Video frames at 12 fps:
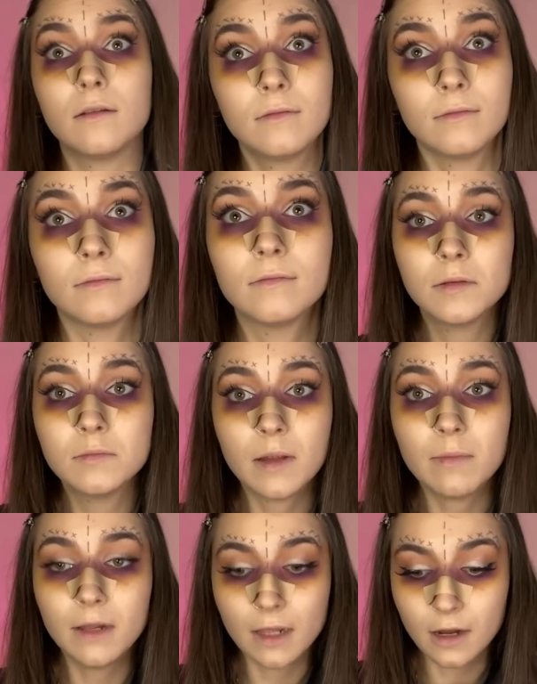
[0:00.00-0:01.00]
oh,
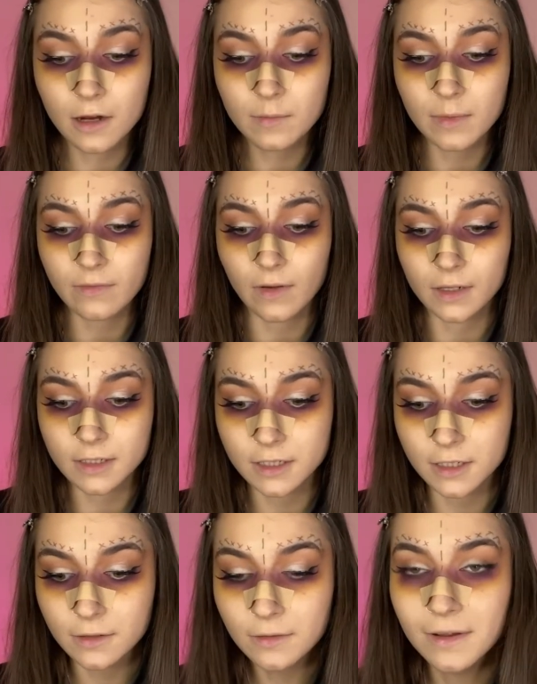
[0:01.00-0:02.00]
maybe that could be fun to
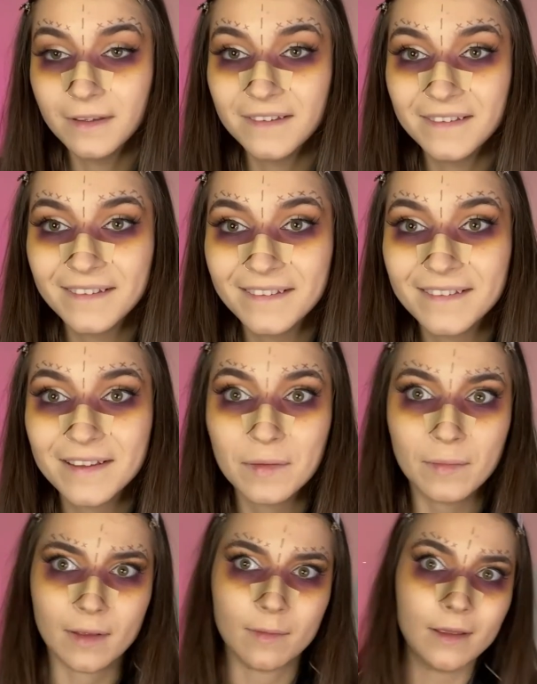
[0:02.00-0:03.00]
do.
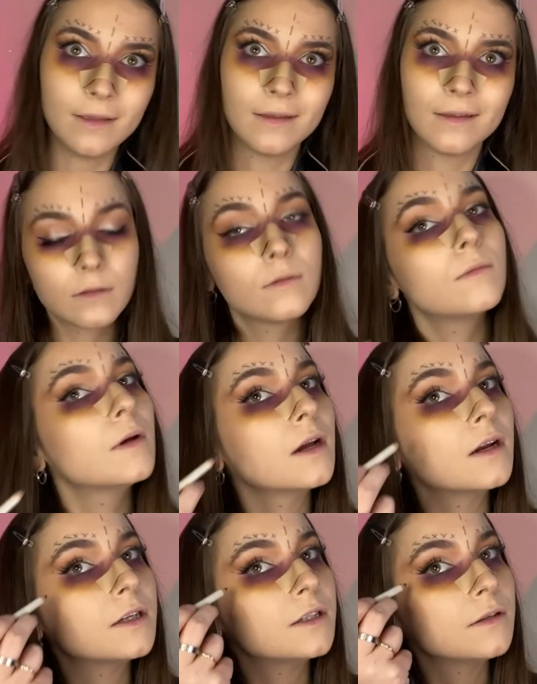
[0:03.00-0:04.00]
Maybe. We're going
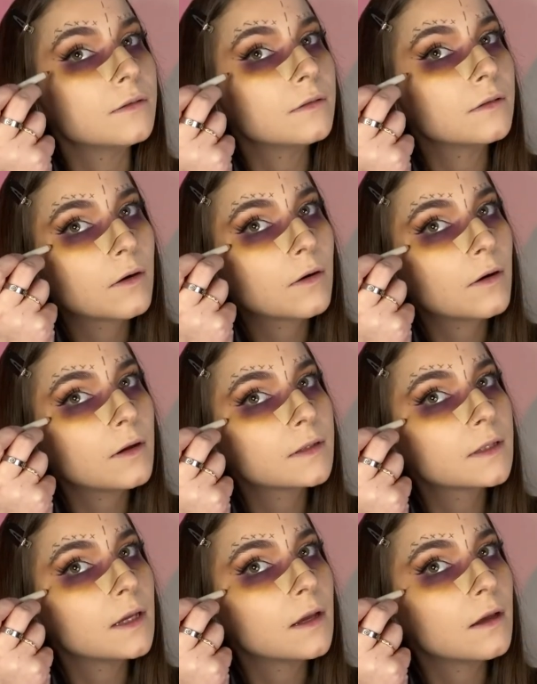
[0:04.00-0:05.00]
to do cross
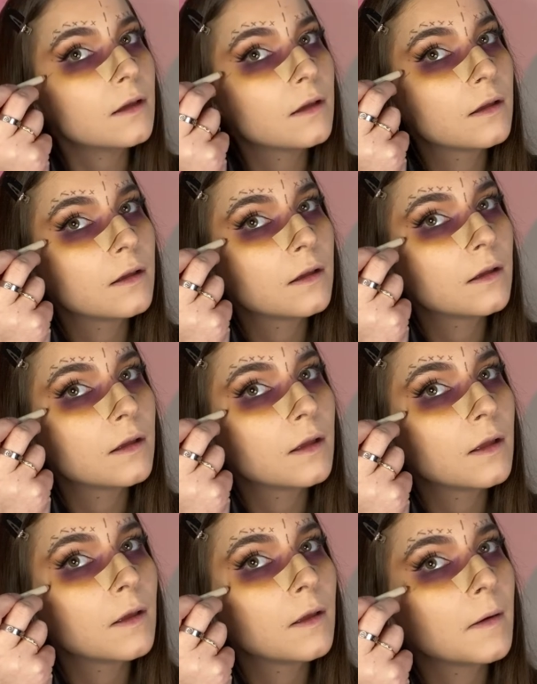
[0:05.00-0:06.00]
here
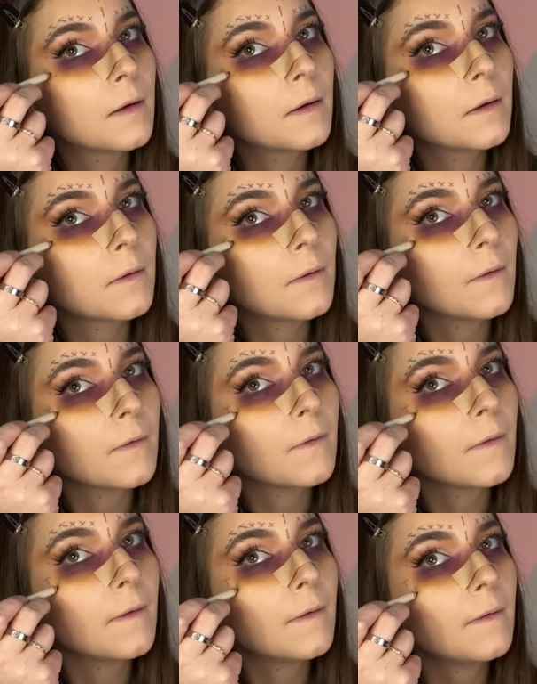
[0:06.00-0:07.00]
and across
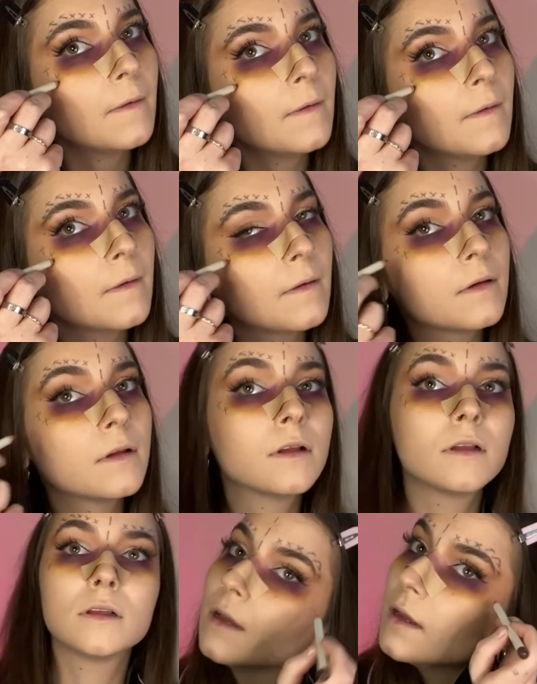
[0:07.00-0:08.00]
here.
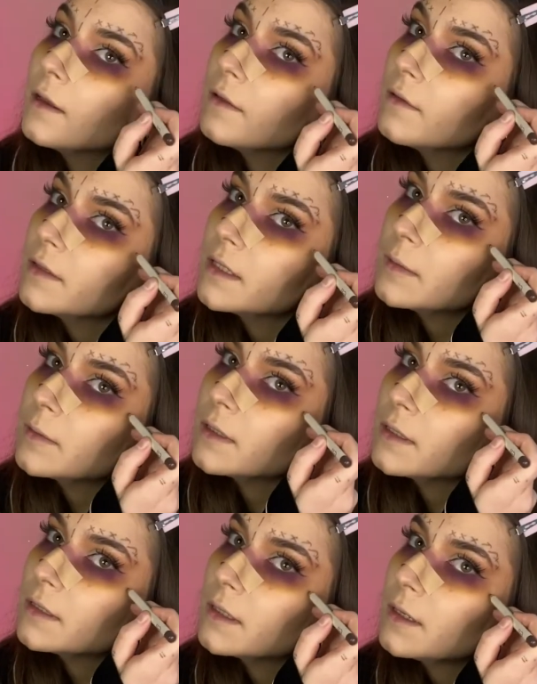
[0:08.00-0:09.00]
And then the same on
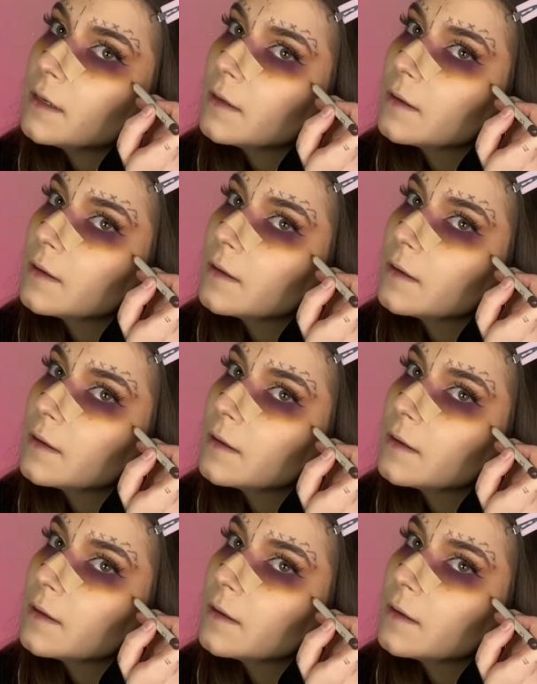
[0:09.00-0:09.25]
this side.